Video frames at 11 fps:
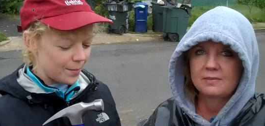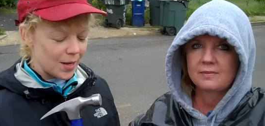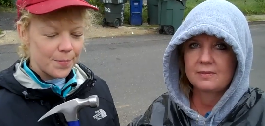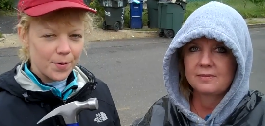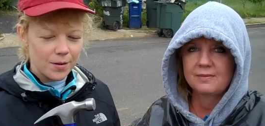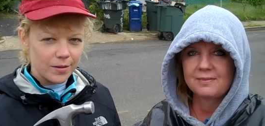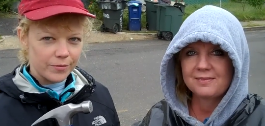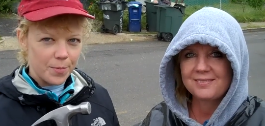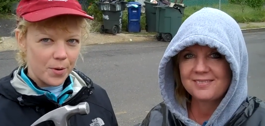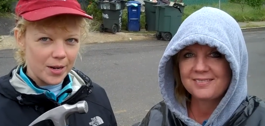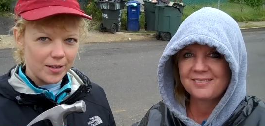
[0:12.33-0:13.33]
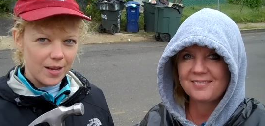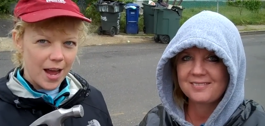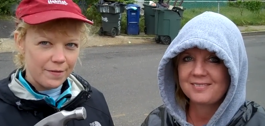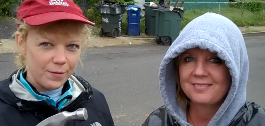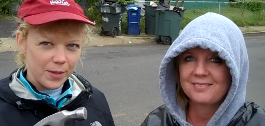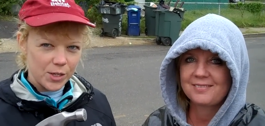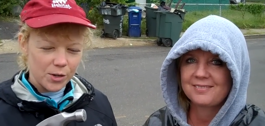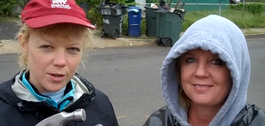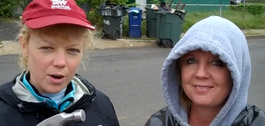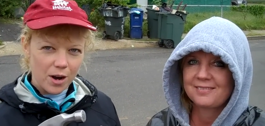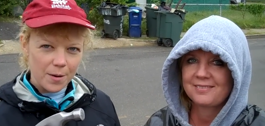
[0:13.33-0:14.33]
Speaker 1: Emily Bergl reporting live from the dirt
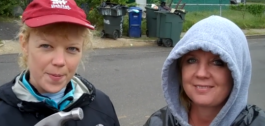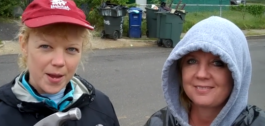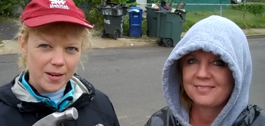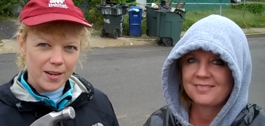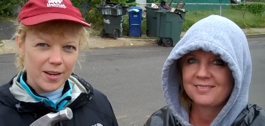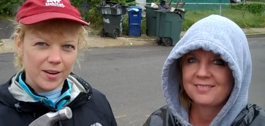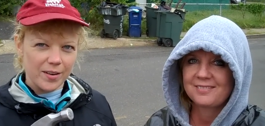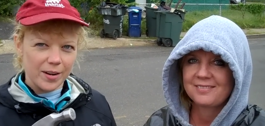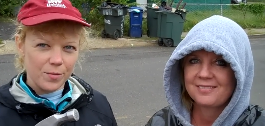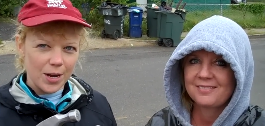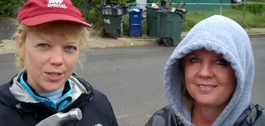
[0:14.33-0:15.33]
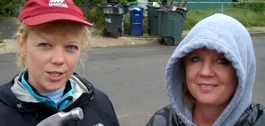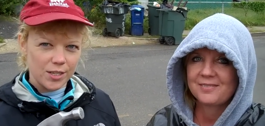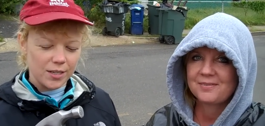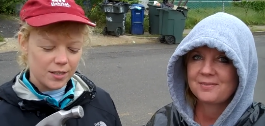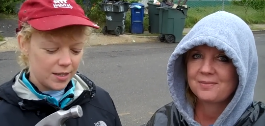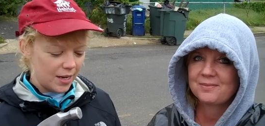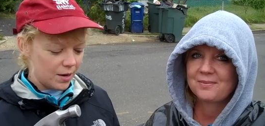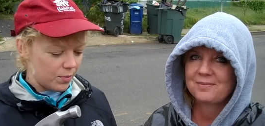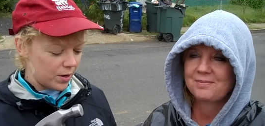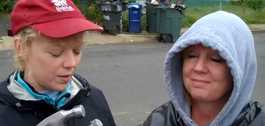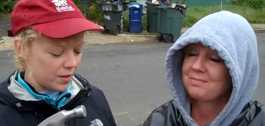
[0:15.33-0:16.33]
carpet here in Washington, D.C.
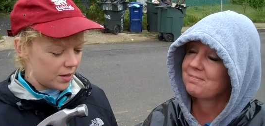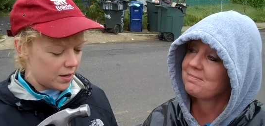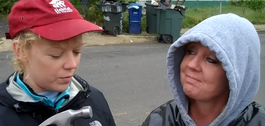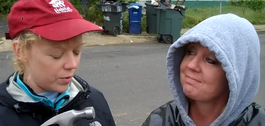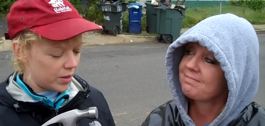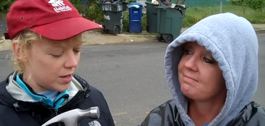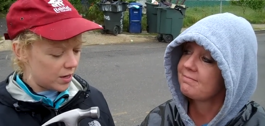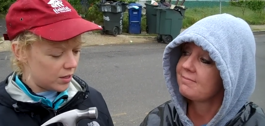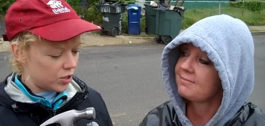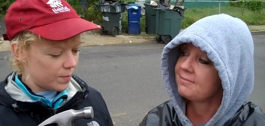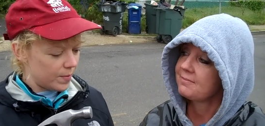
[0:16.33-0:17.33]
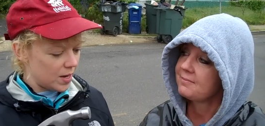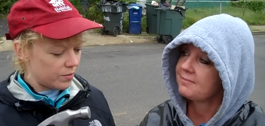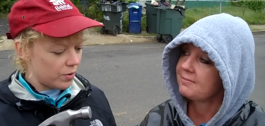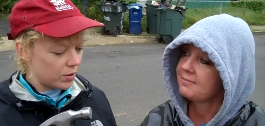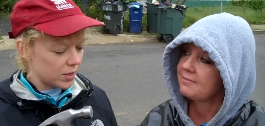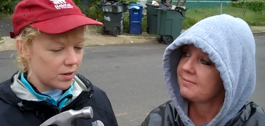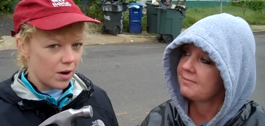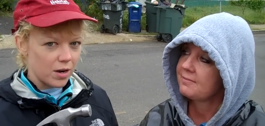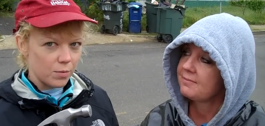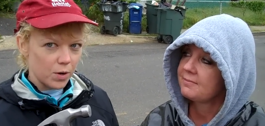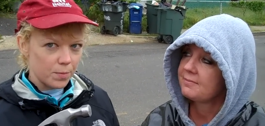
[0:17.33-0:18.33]
We're in with the Jimmy and Rosalynn
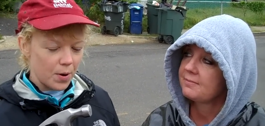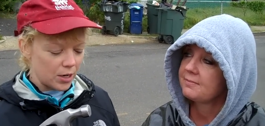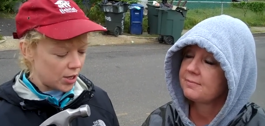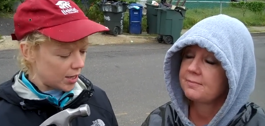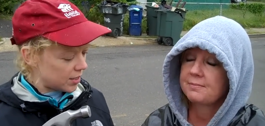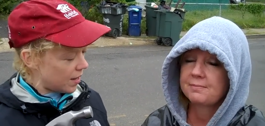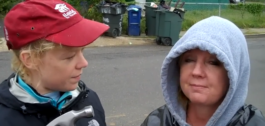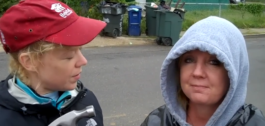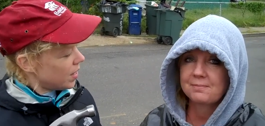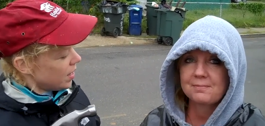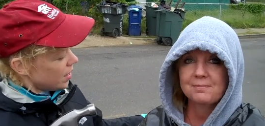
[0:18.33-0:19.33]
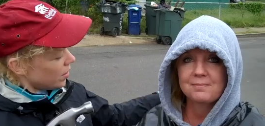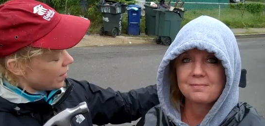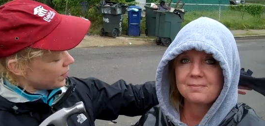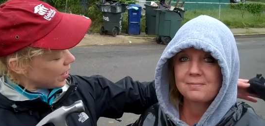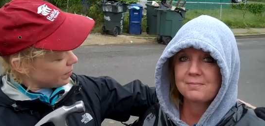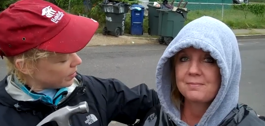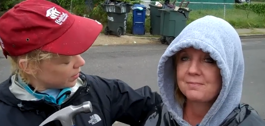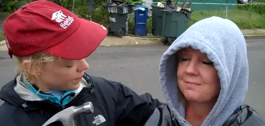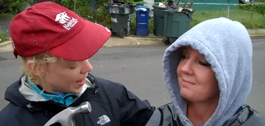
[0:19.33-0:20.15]
Carter Work Project, and I've got Ms.